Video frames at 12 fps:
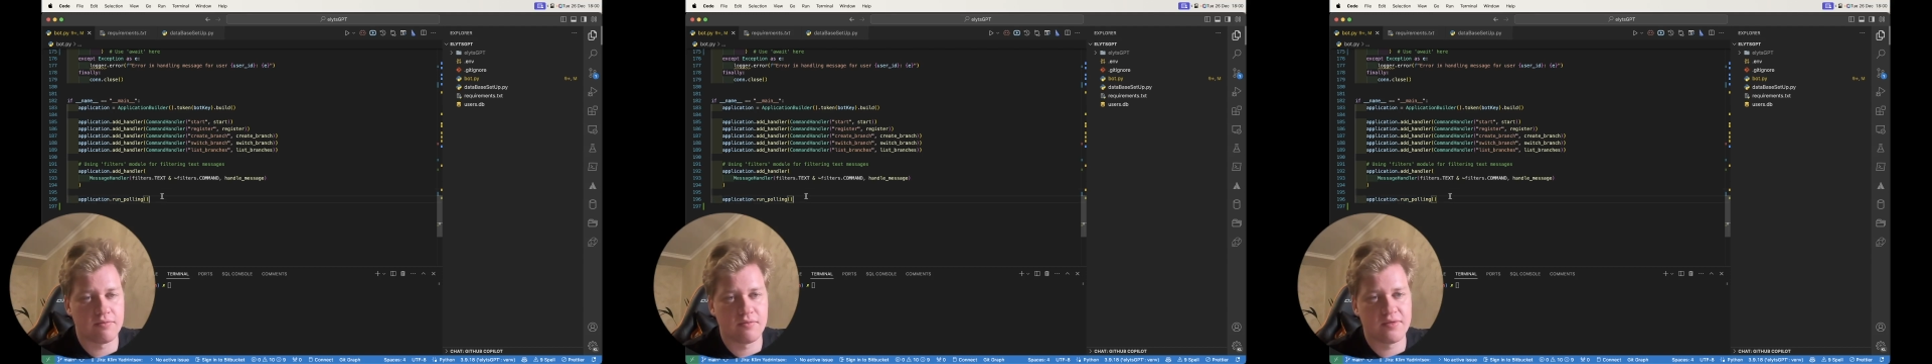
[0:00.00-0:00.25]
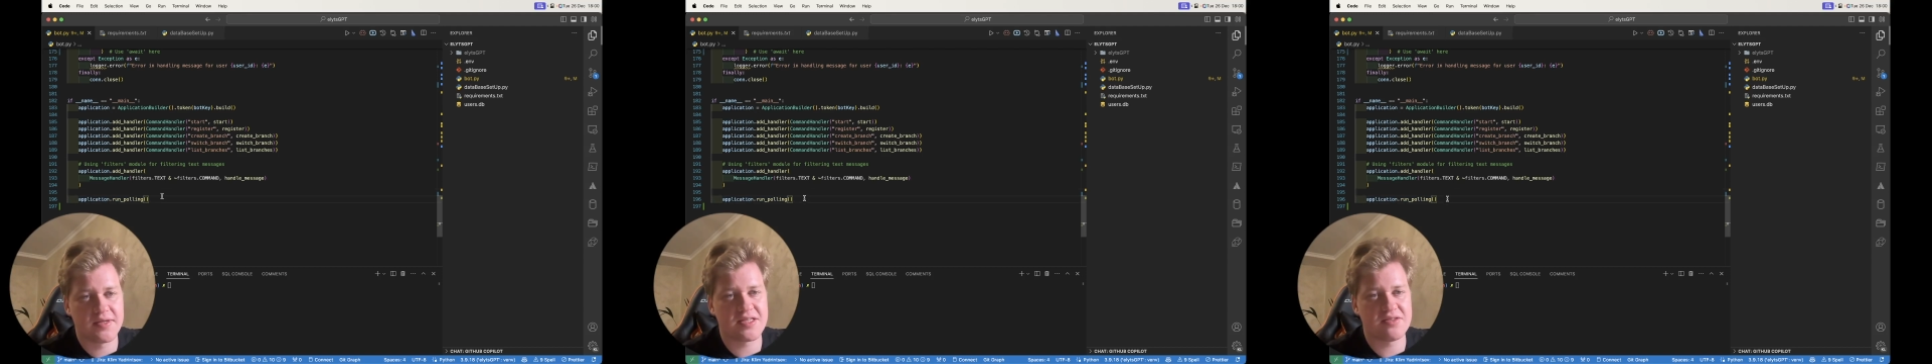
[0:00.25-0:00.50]

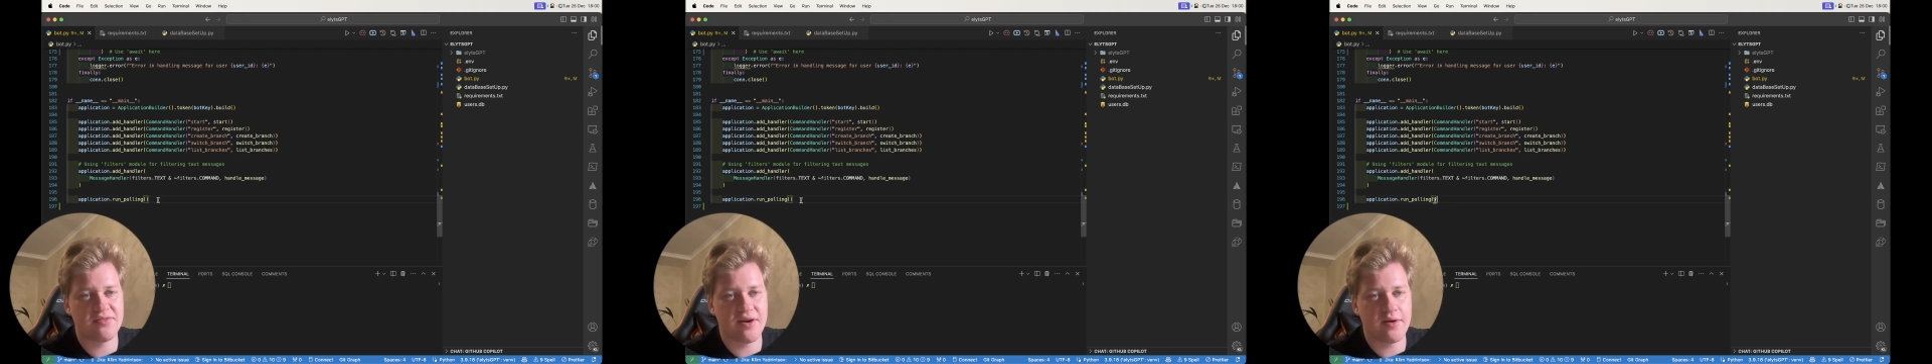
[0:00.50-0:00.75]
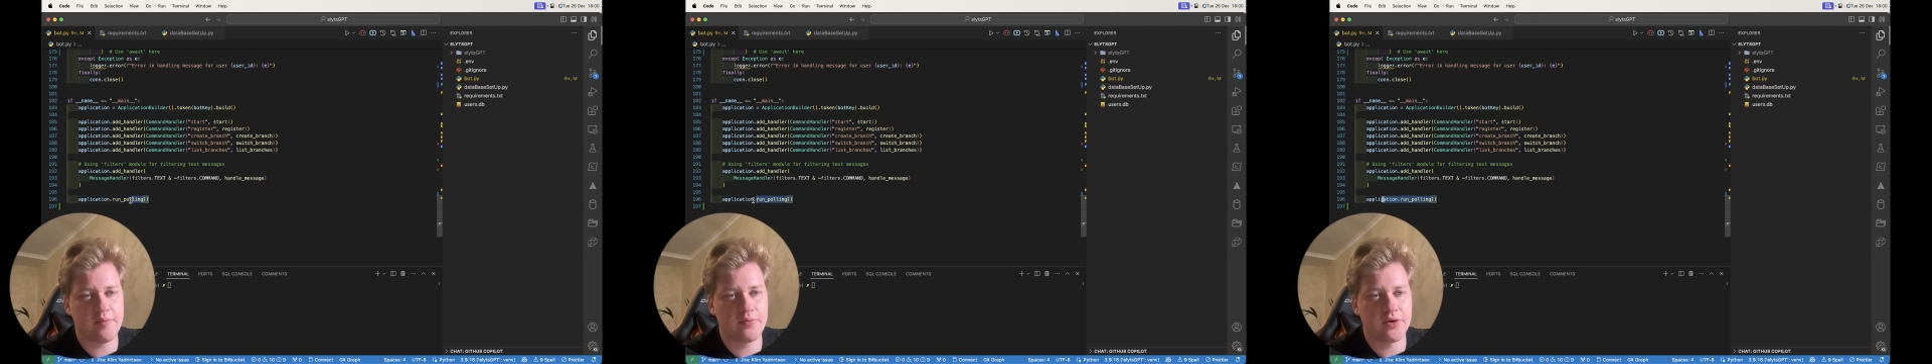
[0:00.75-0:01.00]
This is very
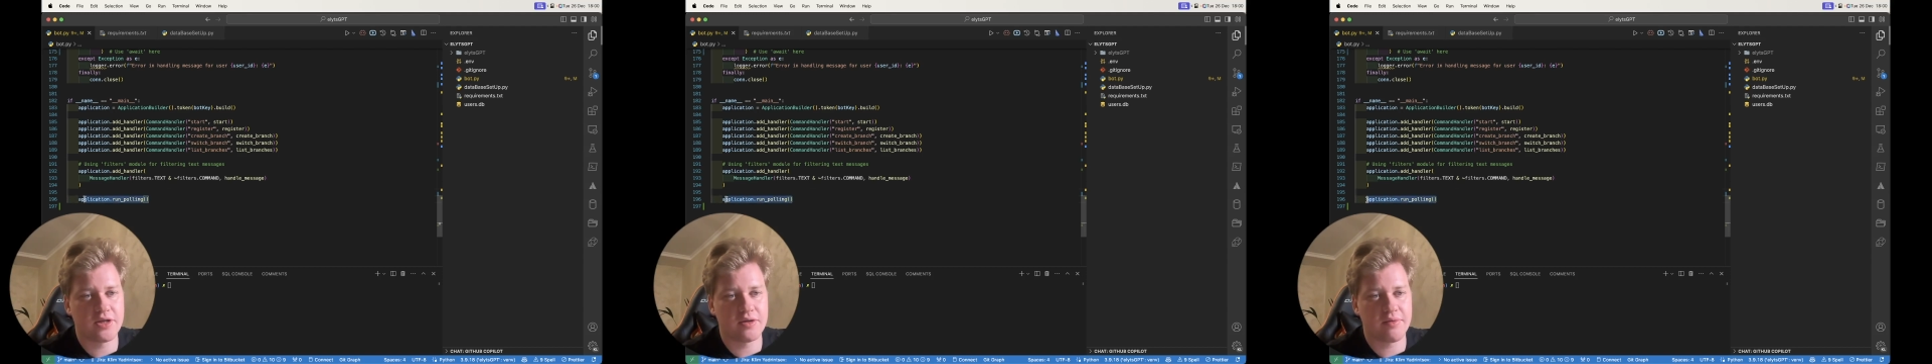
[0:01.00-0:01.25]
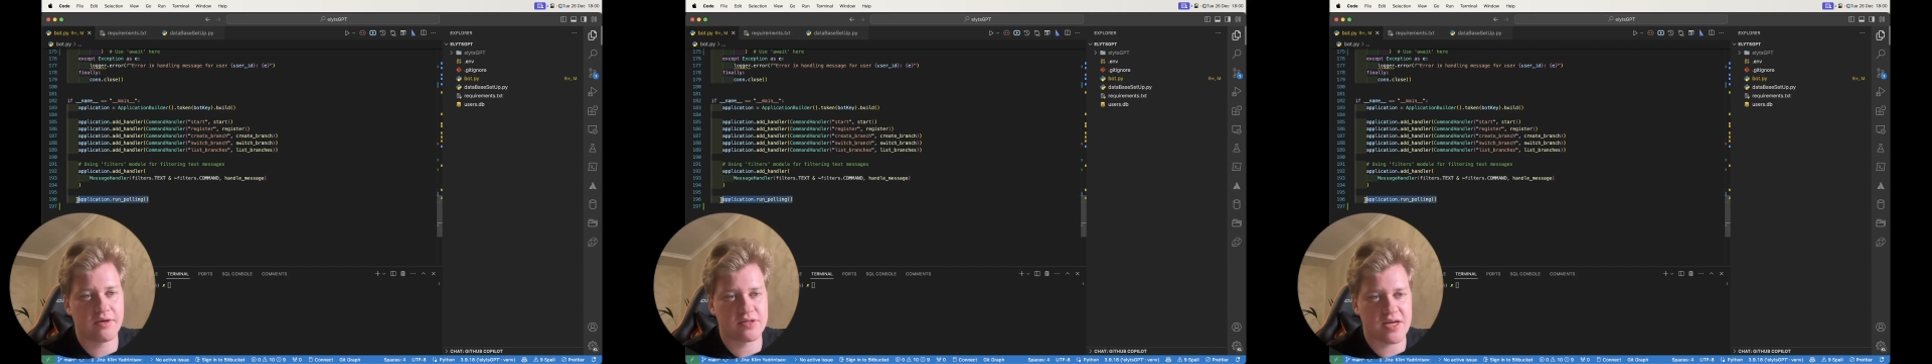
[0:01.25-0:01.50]
important
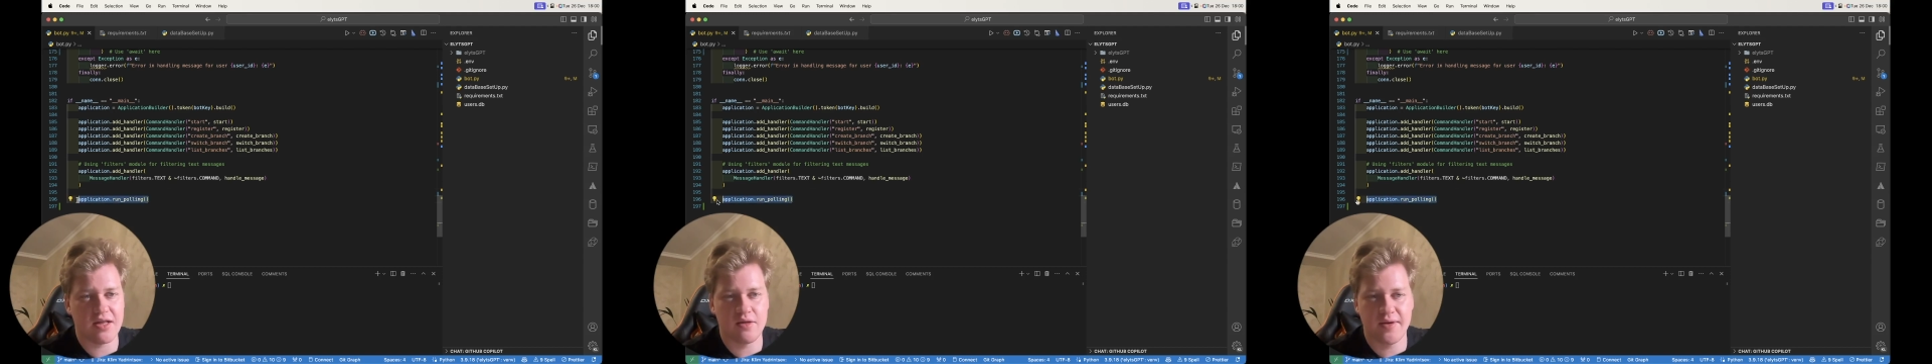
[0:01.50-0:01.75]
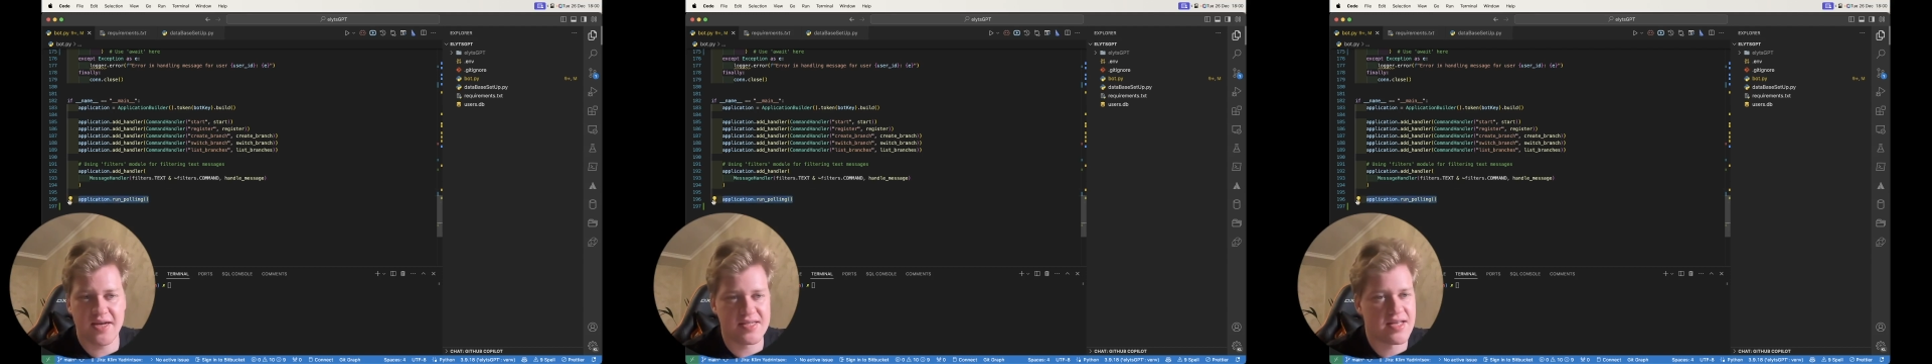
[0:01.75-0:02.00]
because
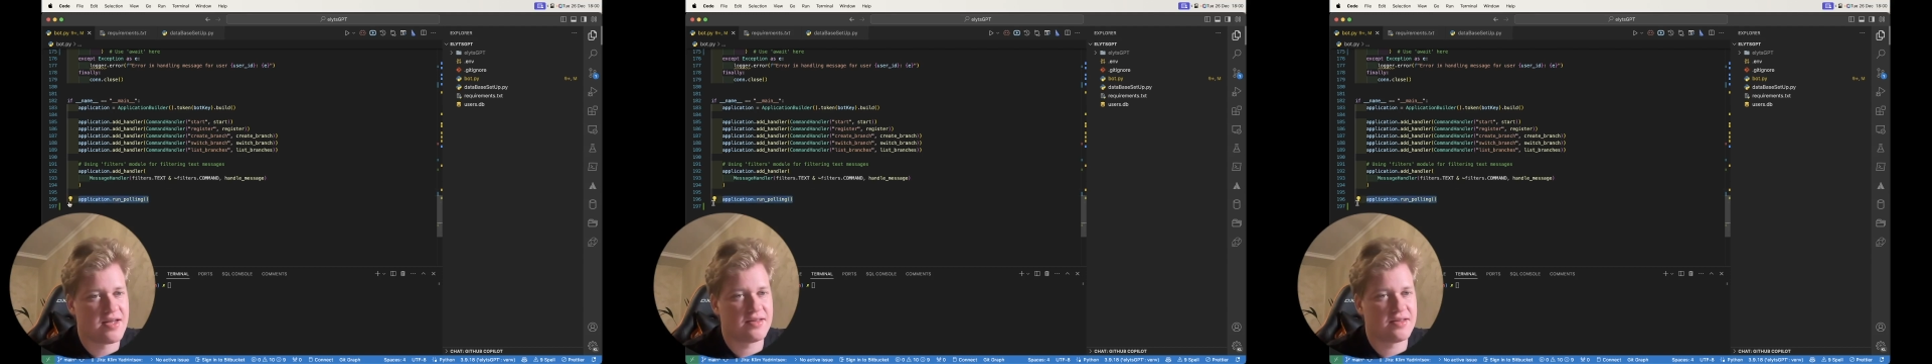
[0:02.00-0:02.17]
otherwise